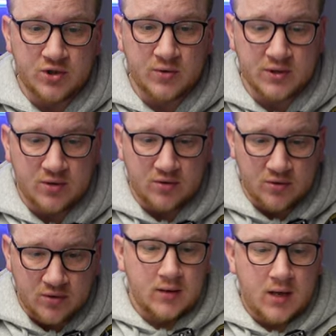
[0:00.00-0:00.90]
to its
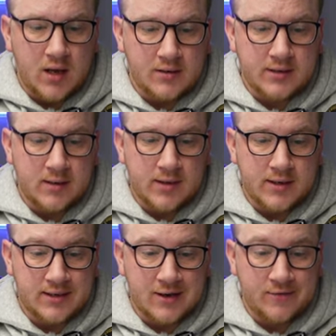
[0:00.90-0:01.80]
core. Last summer,
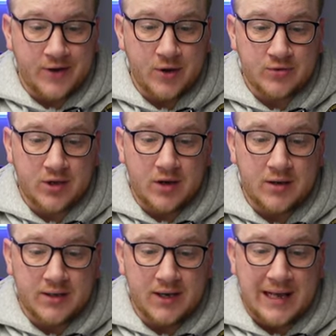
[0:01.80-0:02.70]
South Coast car
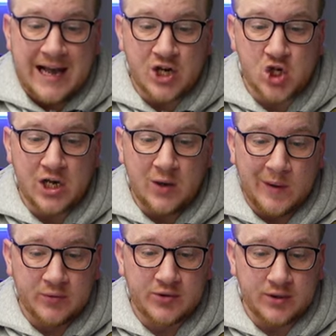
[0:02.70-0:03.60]
dealer Ashley
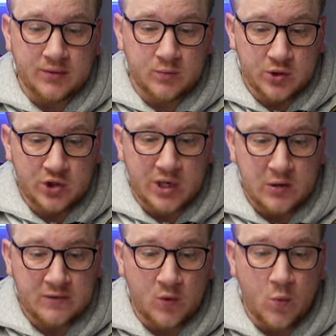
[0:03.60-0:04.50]
Wilson was
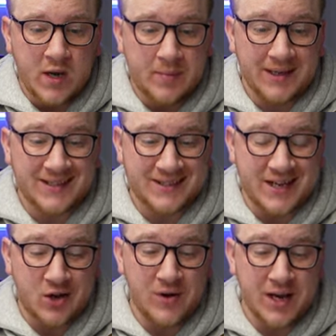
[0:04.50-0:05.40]
jailed for wiping a
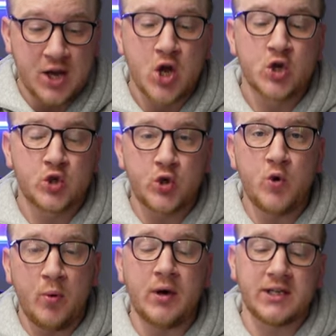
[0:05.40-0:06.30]
staggering
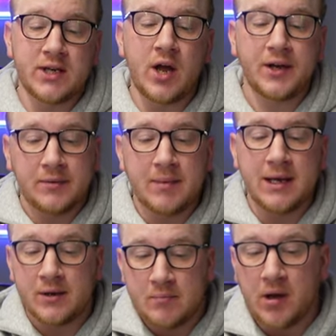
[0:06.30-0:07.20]
2.9
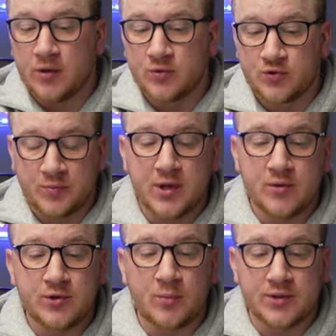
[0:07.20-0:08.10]
million miles from the
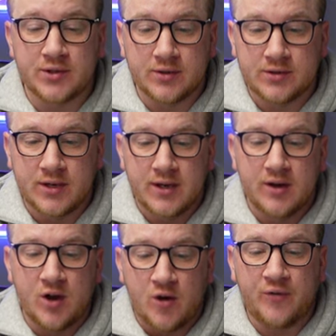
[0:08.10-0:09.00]
odometers
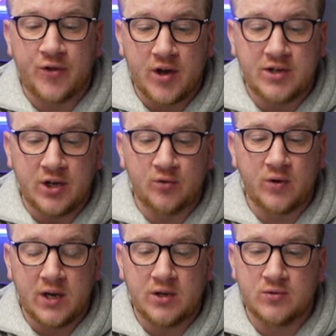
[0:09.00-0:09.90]
of
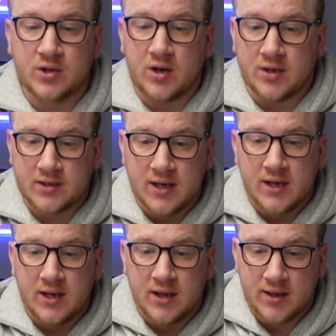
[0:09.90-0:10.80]
33 used cars.
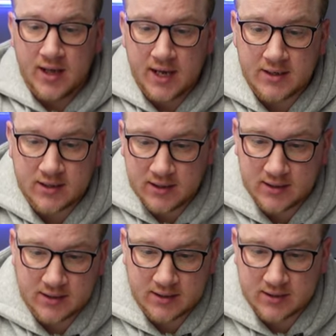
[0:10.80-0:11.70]
That
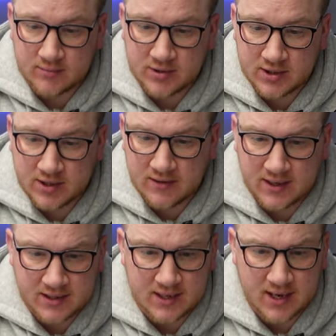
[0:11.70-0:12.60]
is some
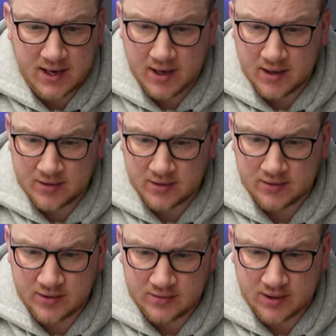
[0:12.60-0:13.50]
serious haircuts on
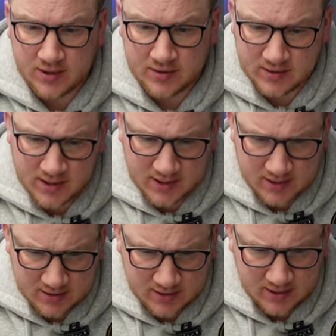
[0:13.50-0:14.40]
those cars. That's